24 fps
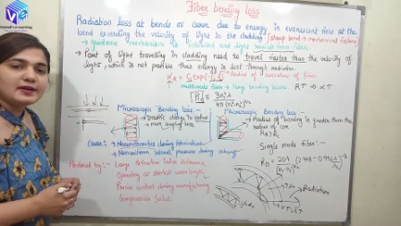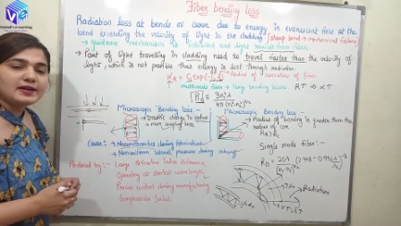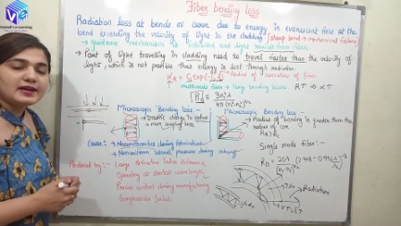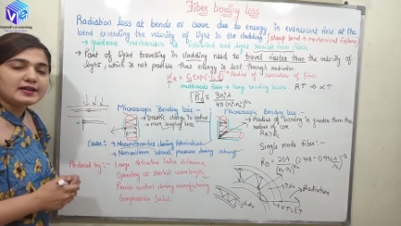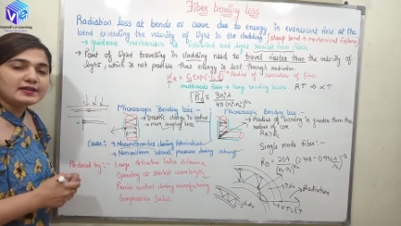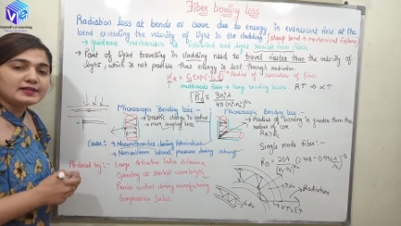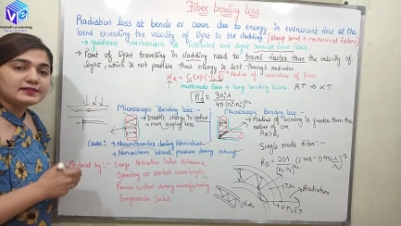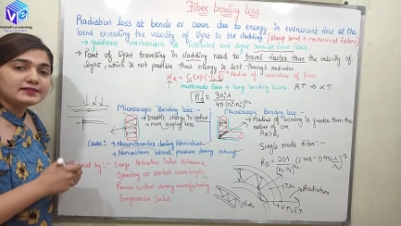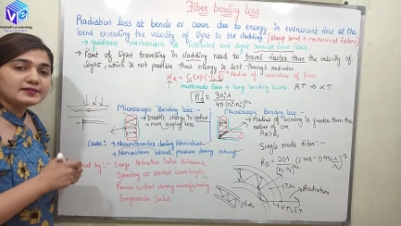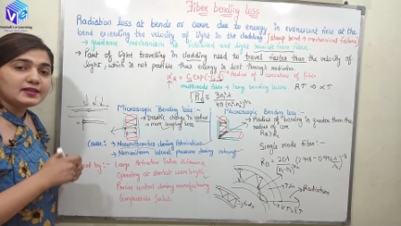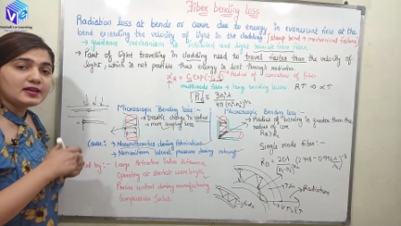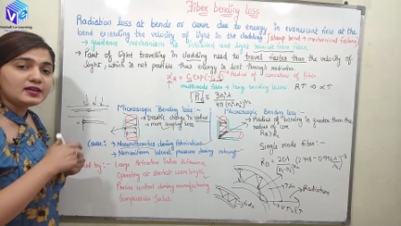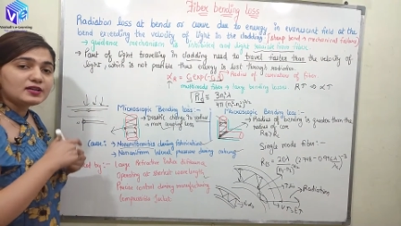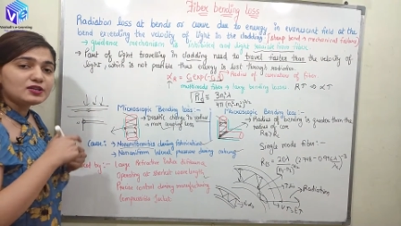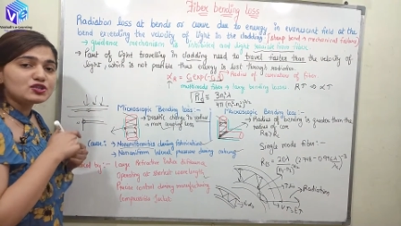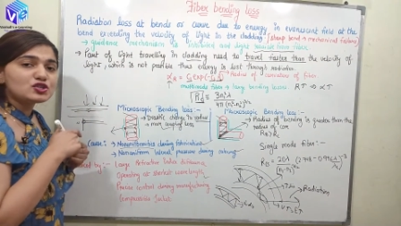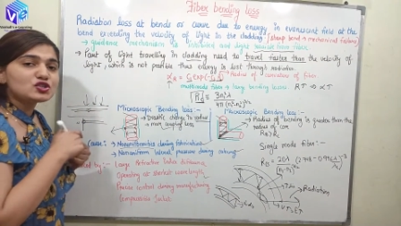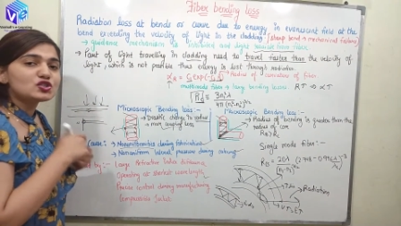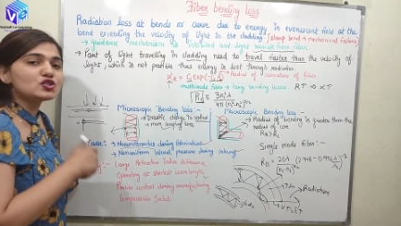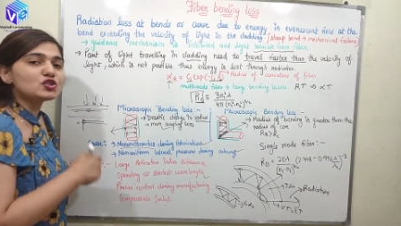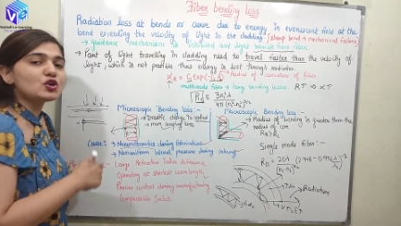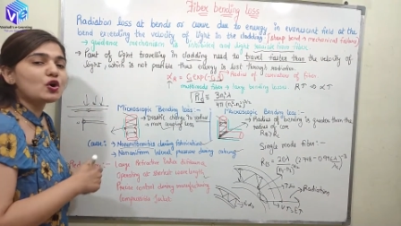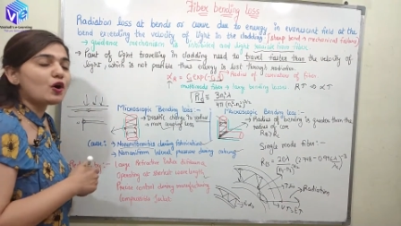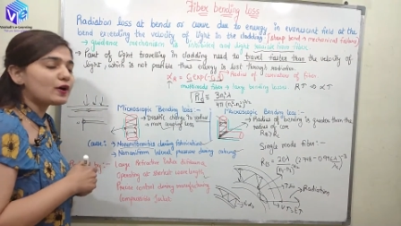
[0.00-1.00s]
at the
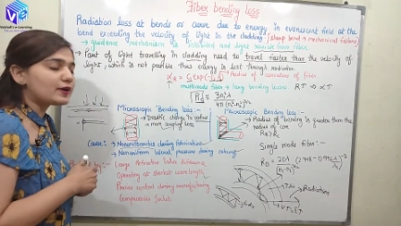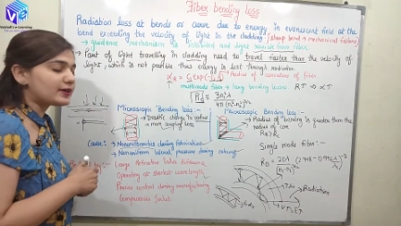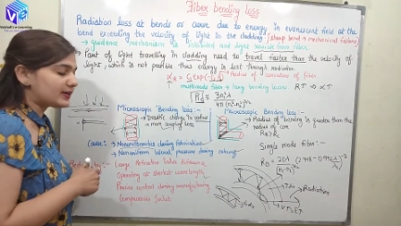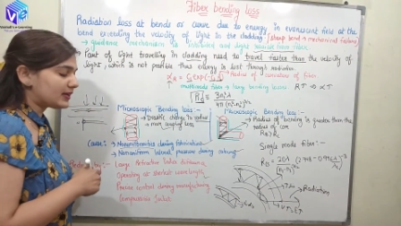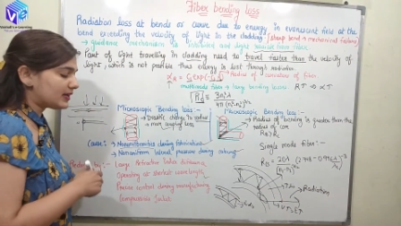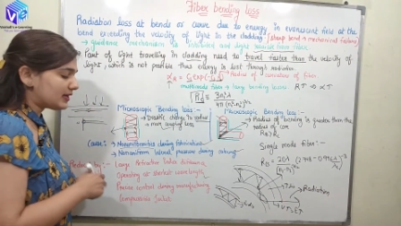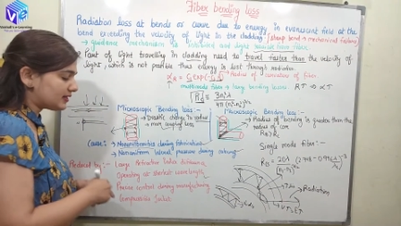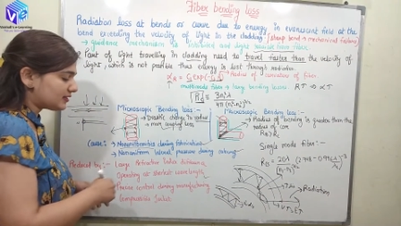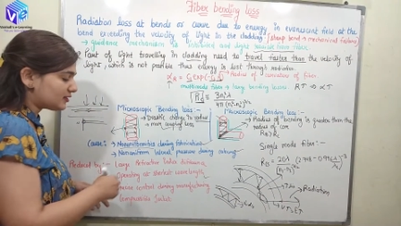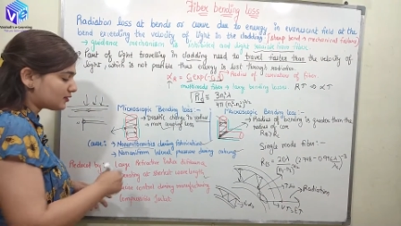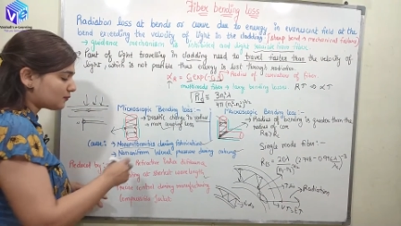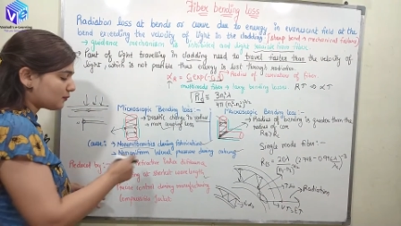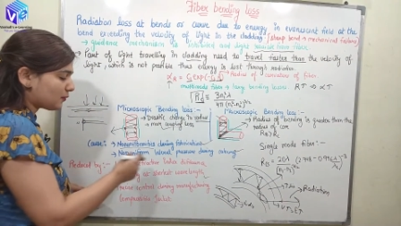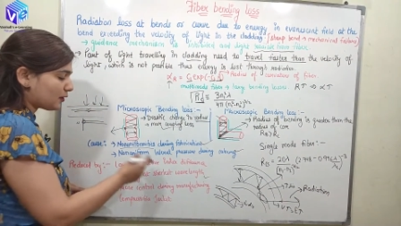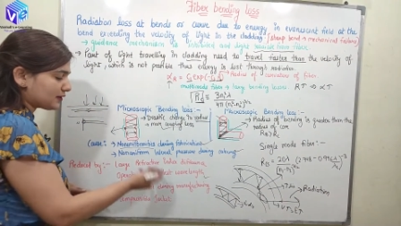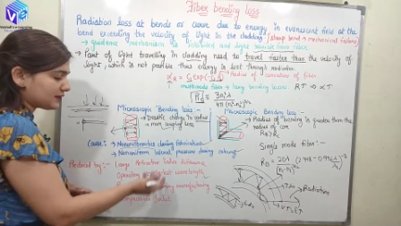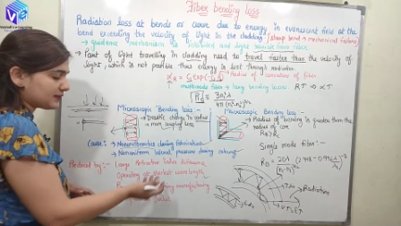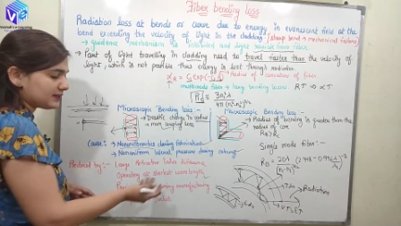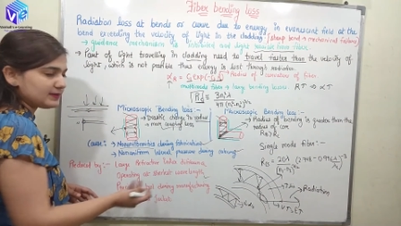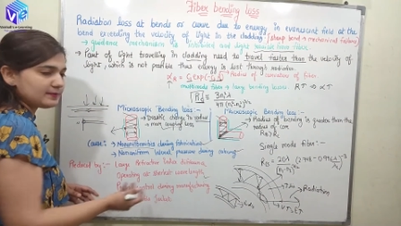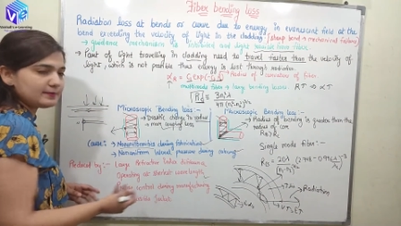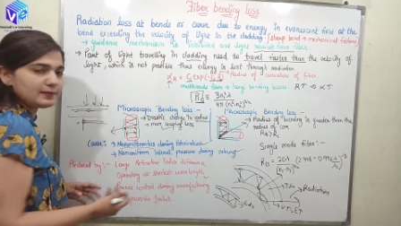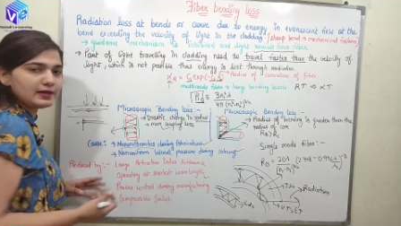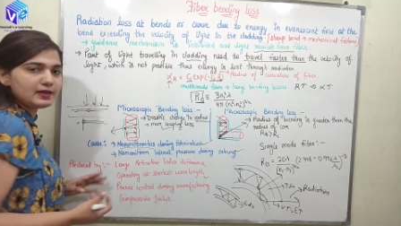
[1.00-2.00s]
shortest
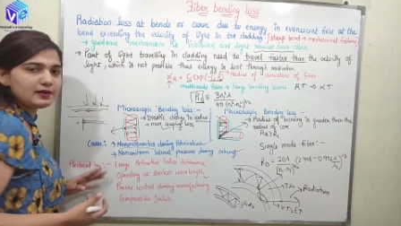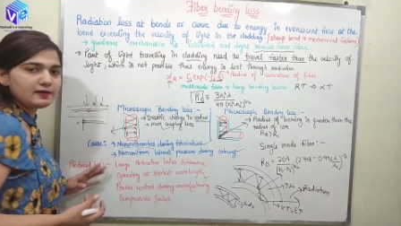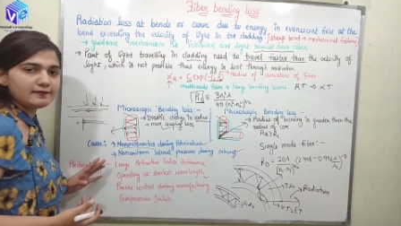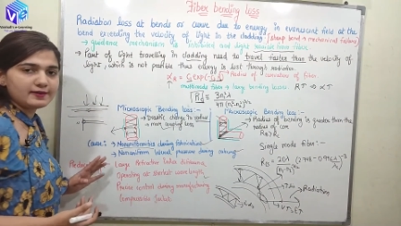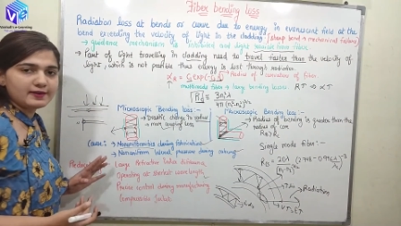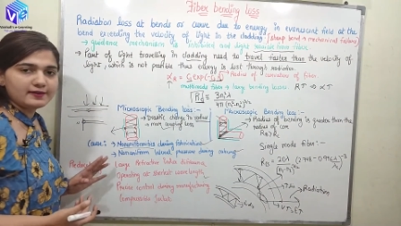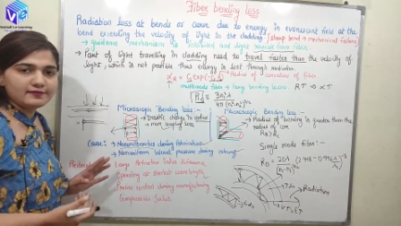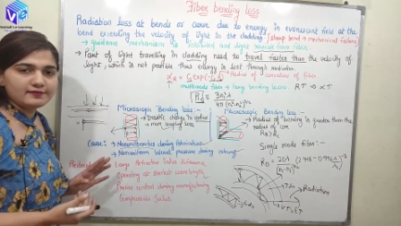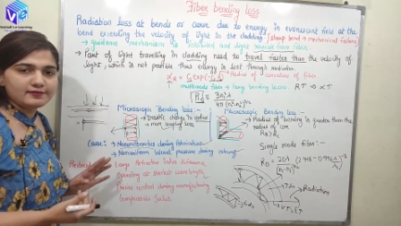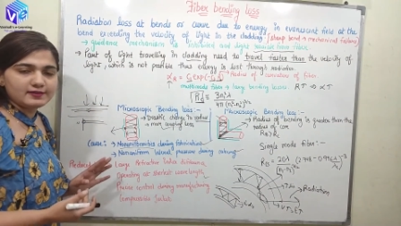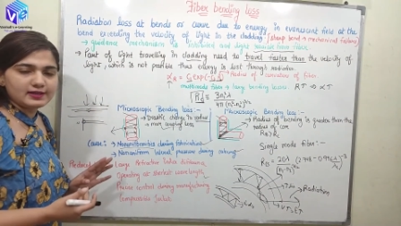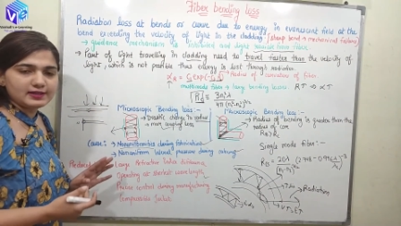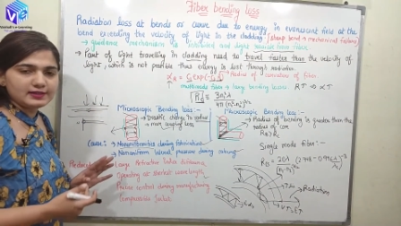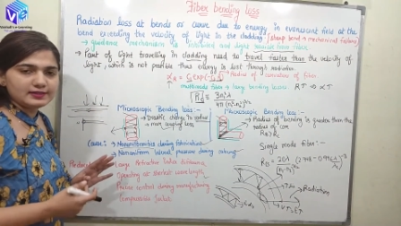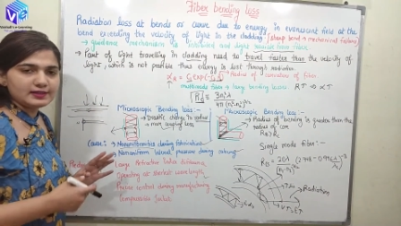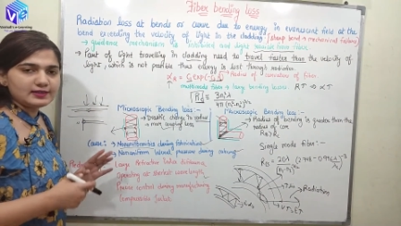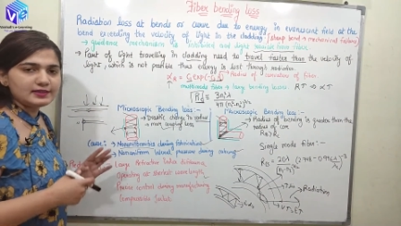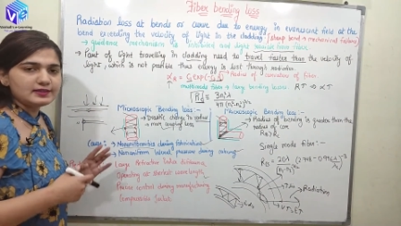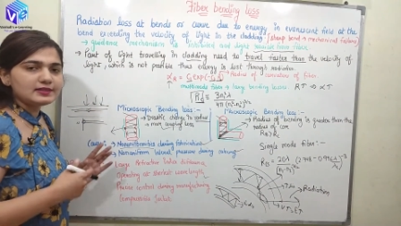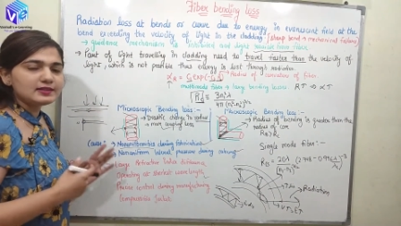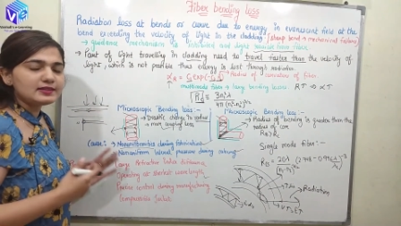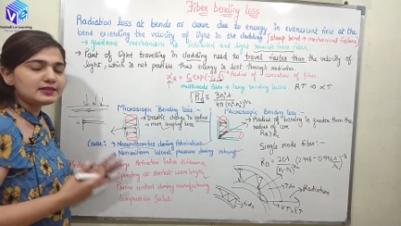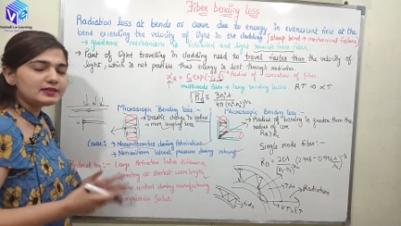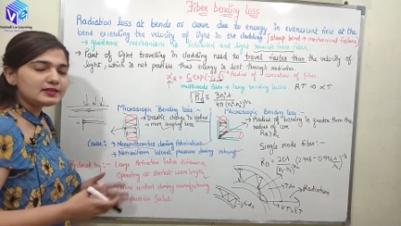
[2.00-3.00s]
possible wavelength
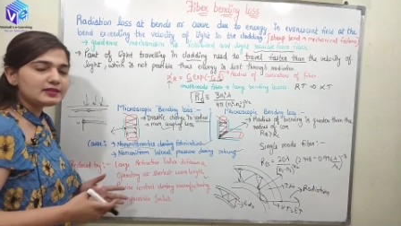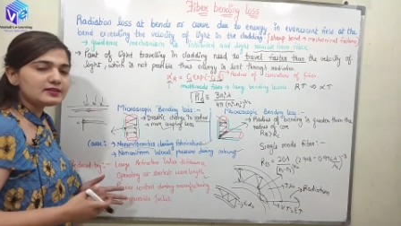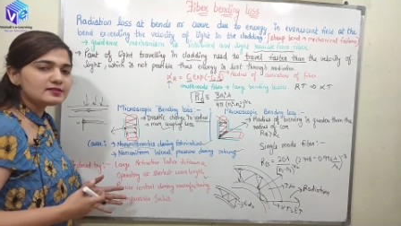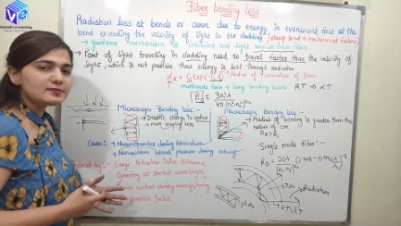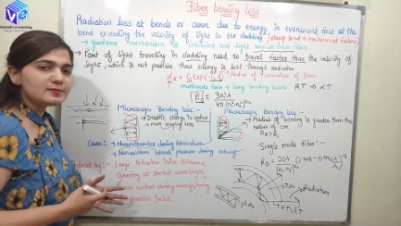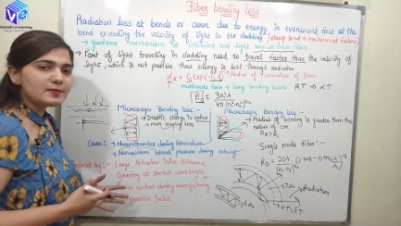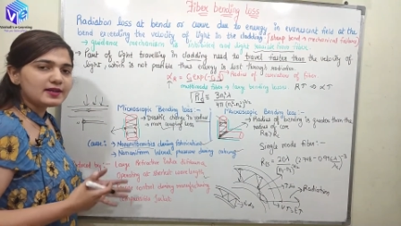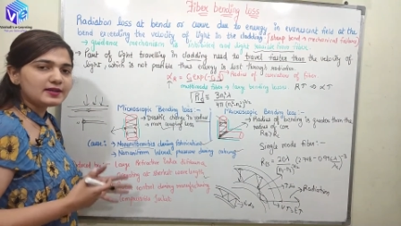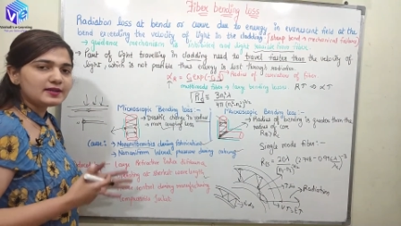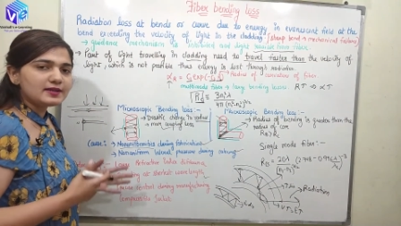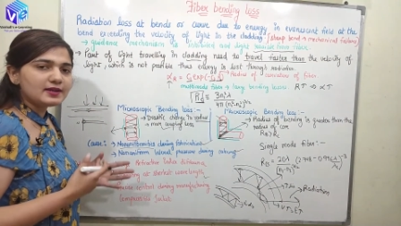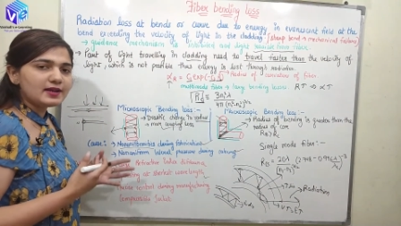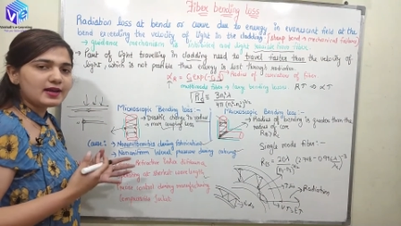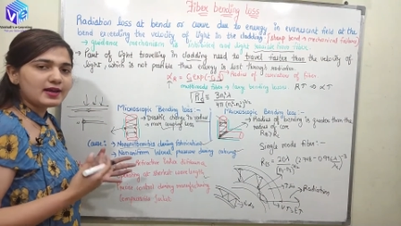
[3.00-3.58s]
and in this manner